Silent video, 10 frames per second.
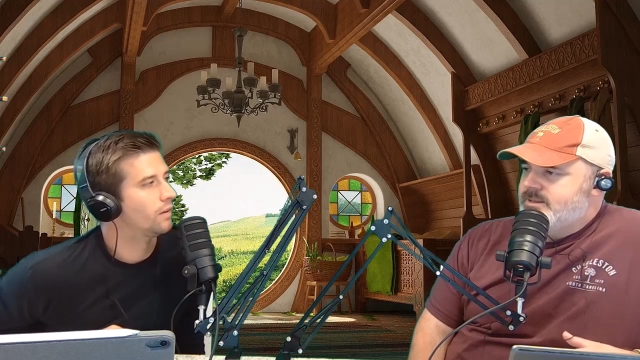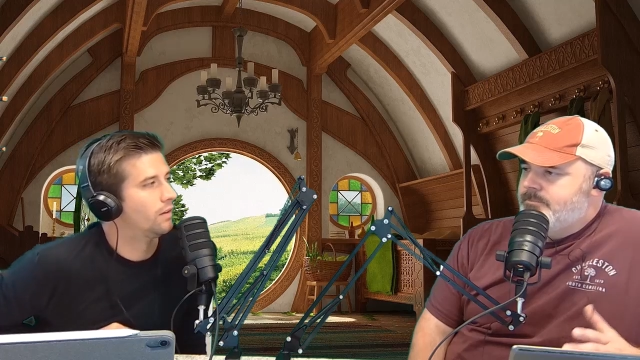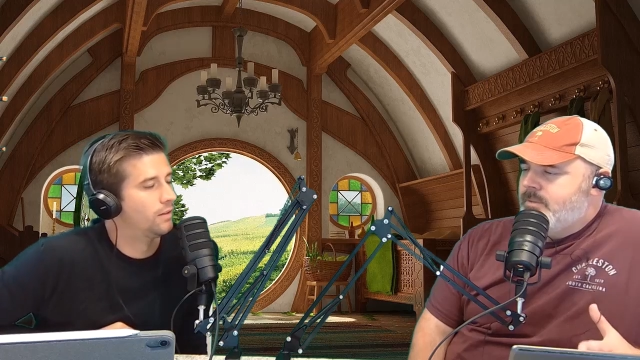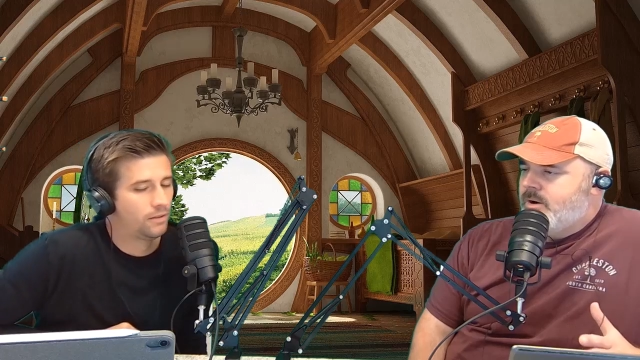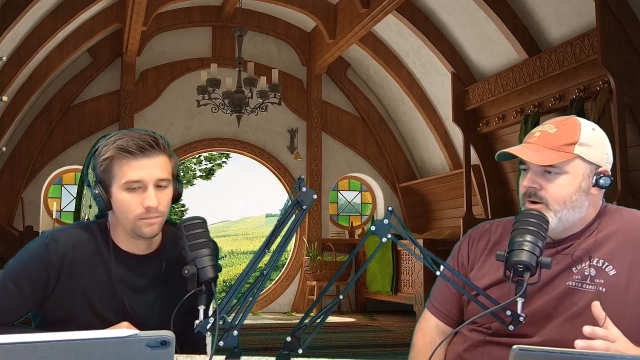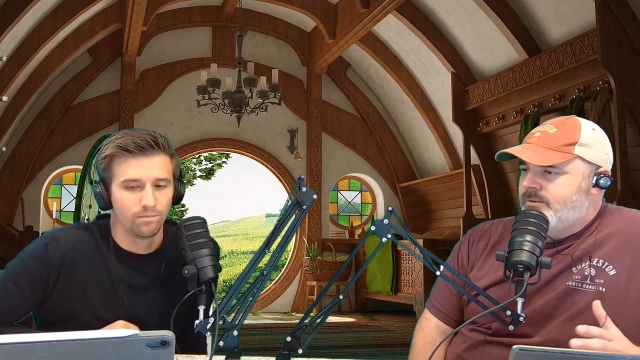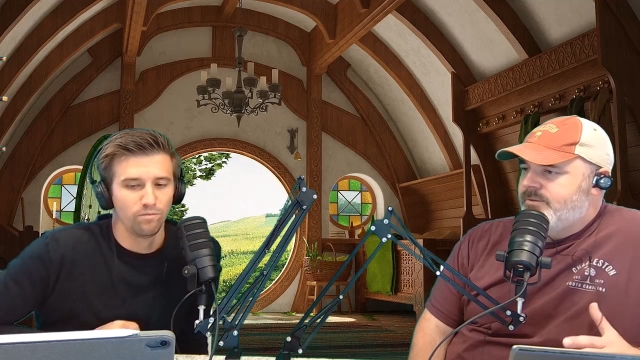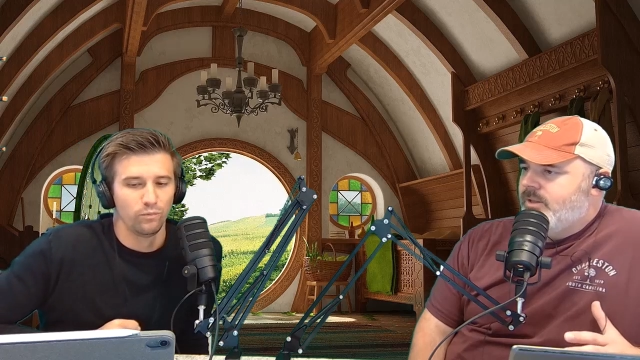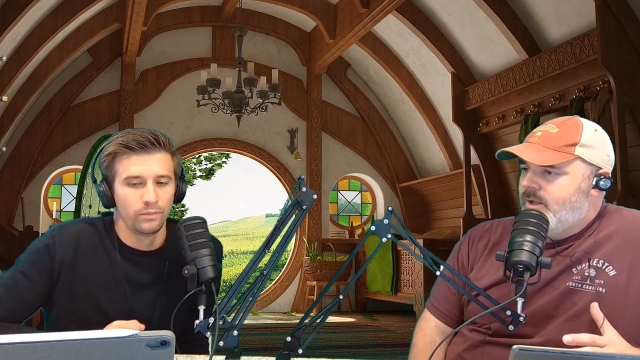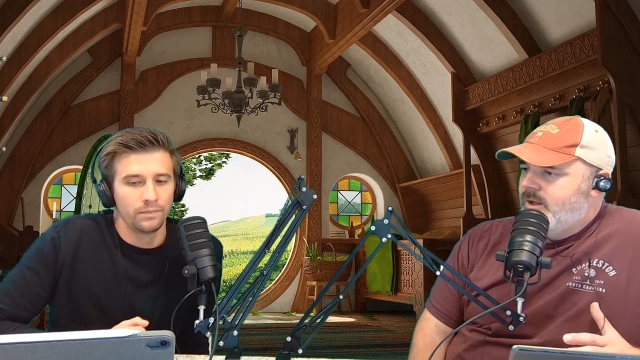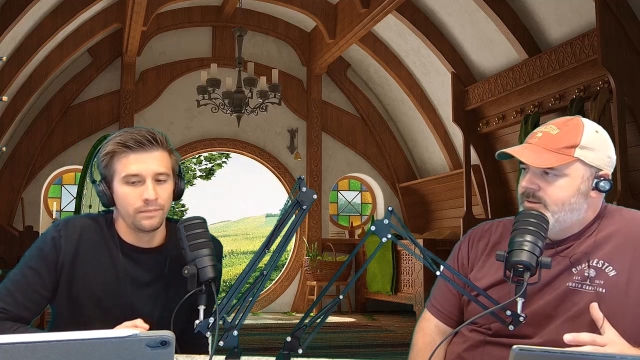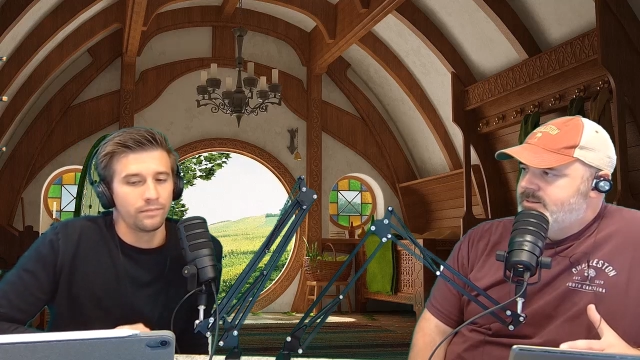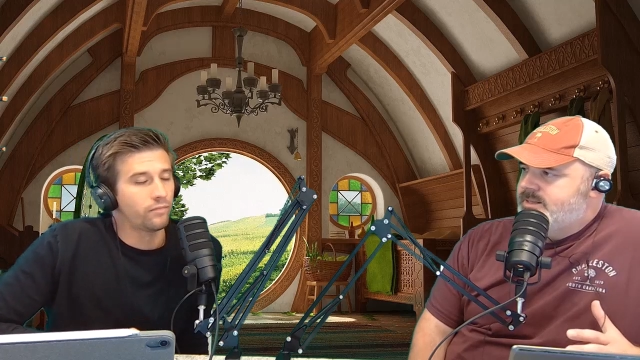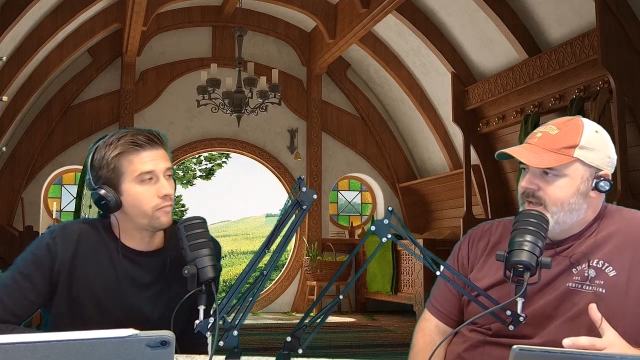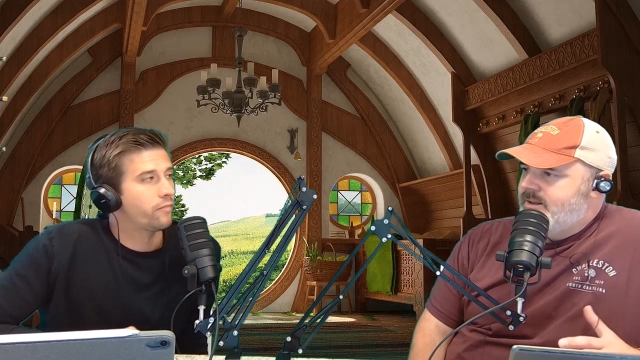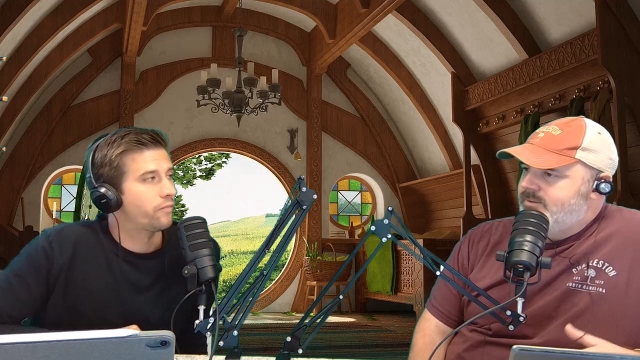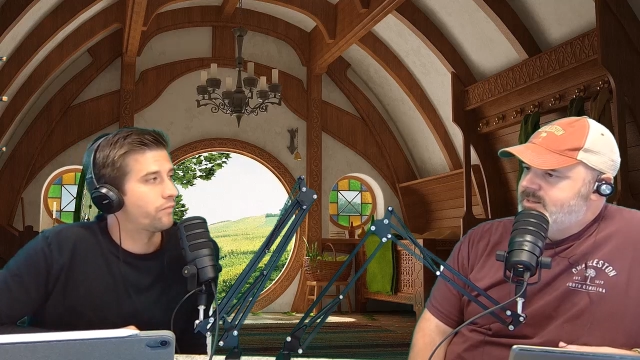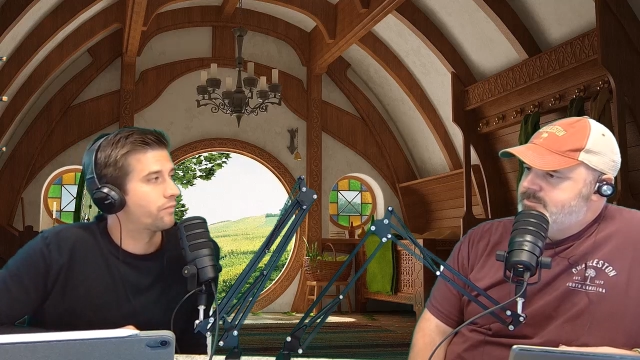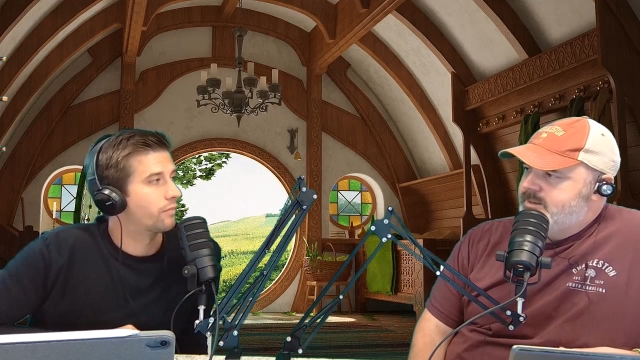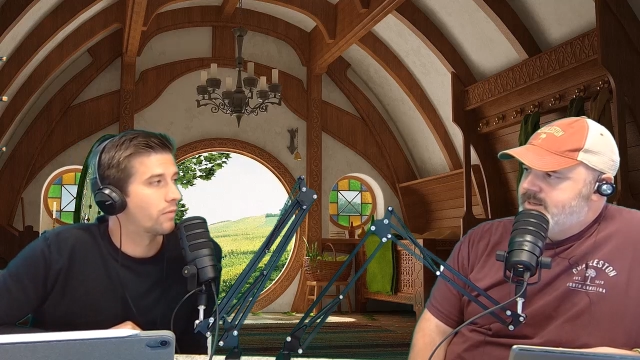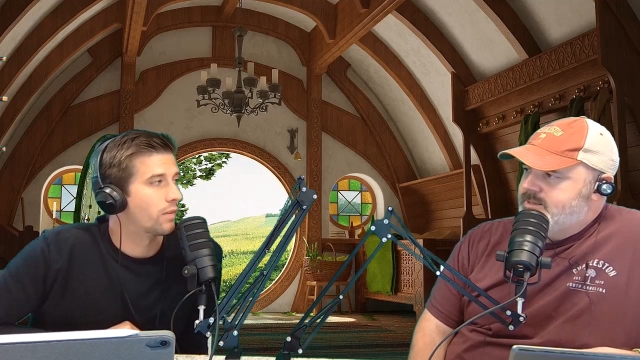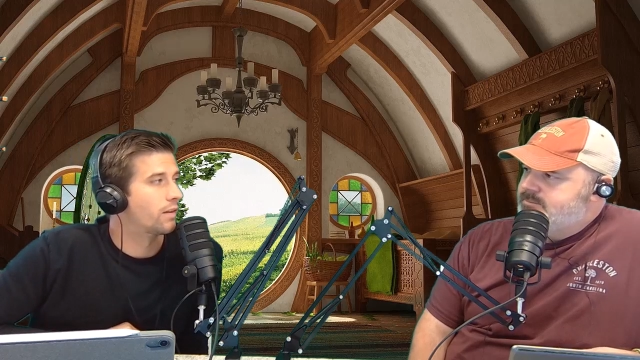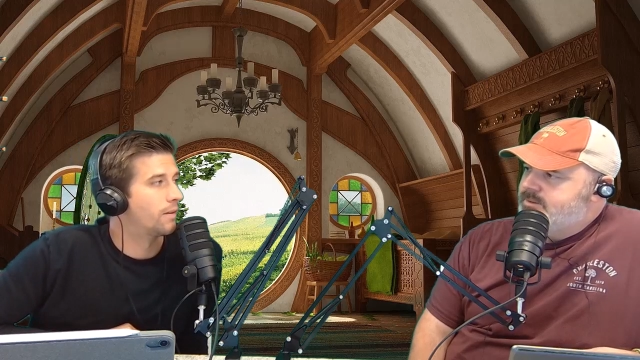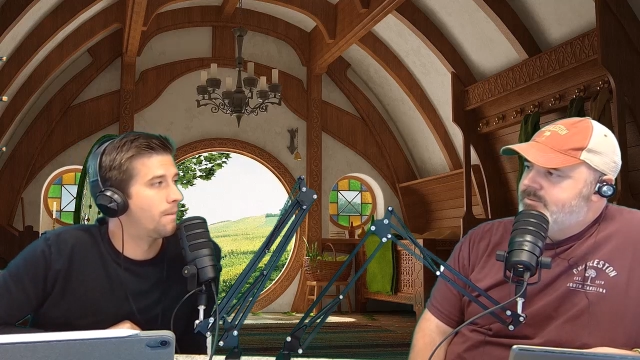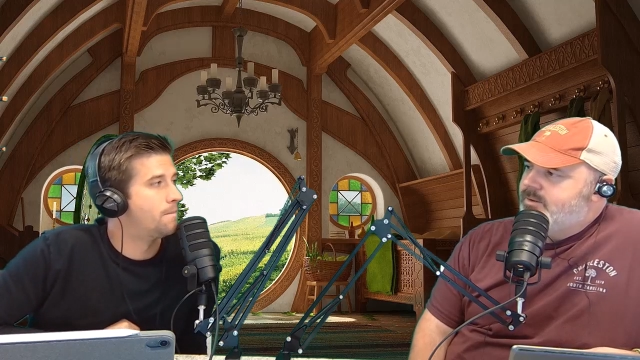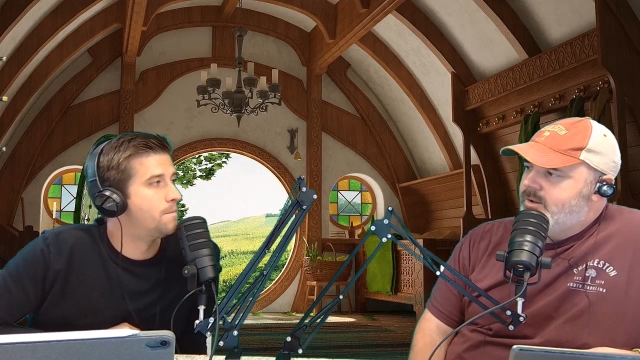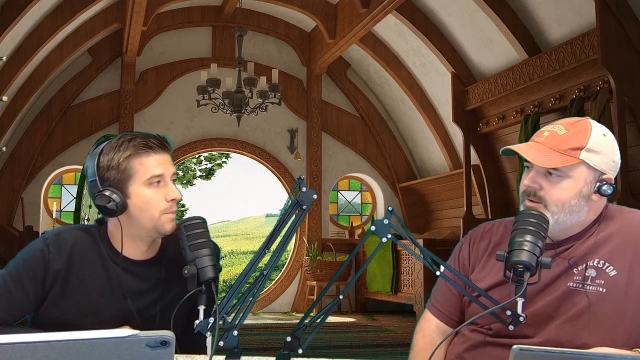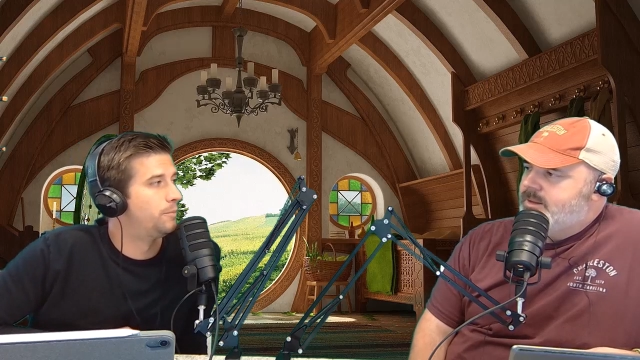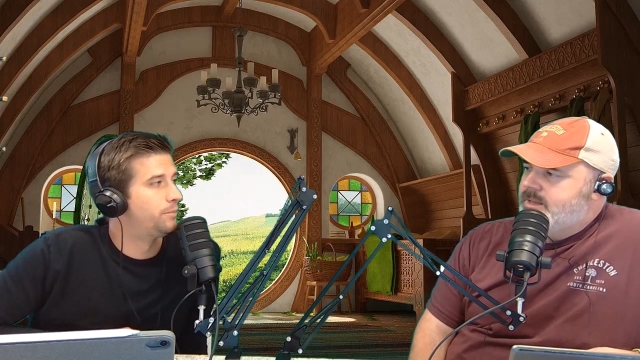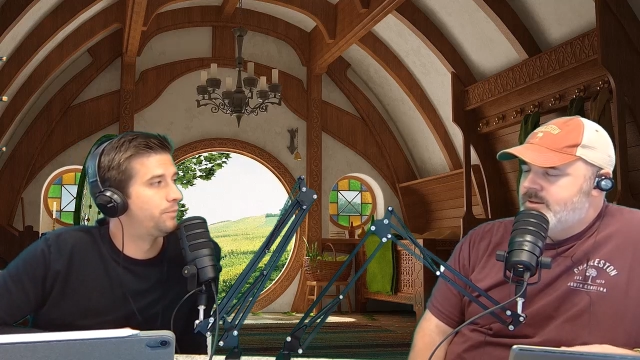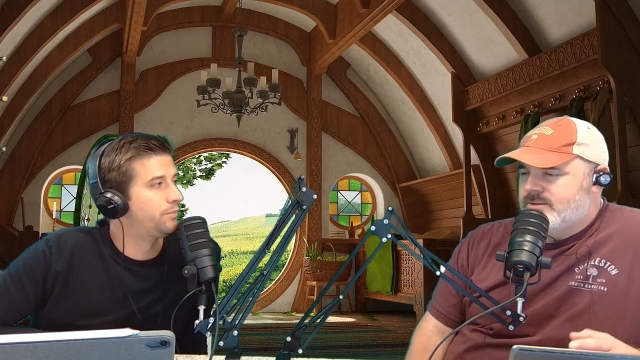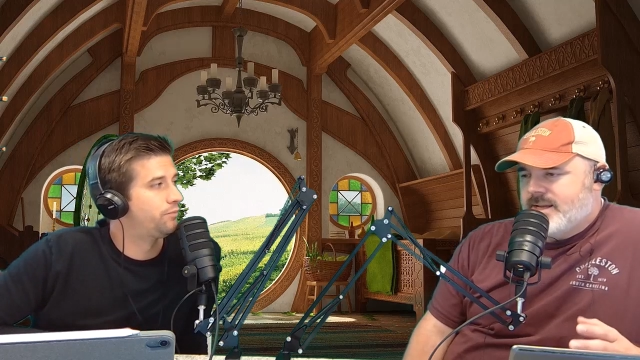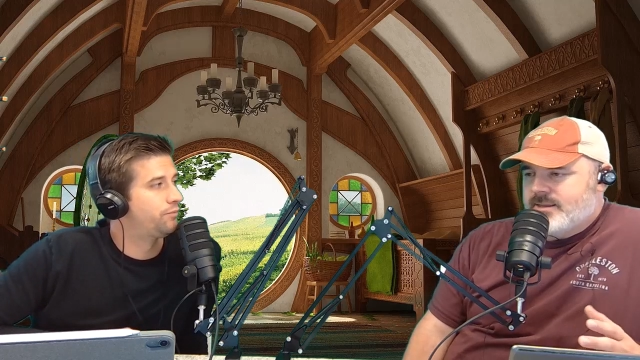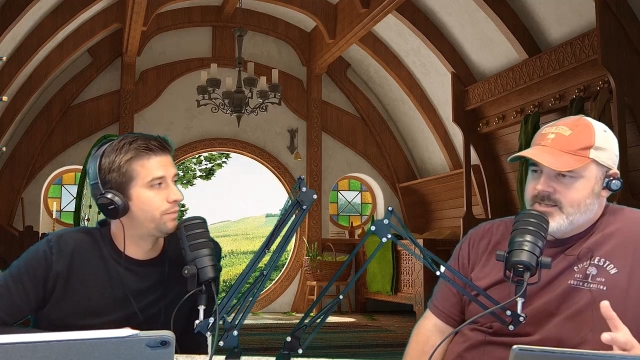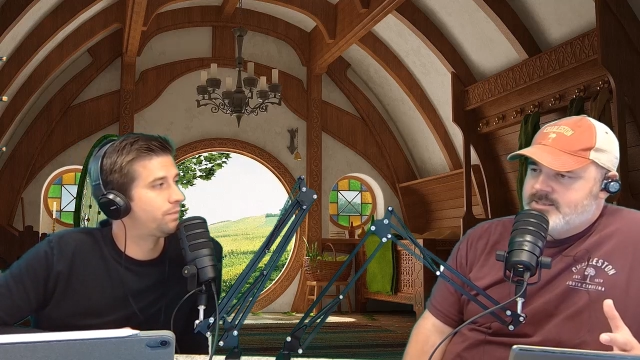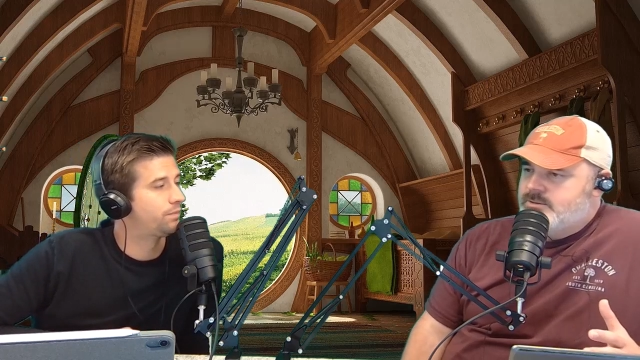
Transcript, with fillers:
Speaker 1: the marred, flawed side of us because of the fall. And there's like these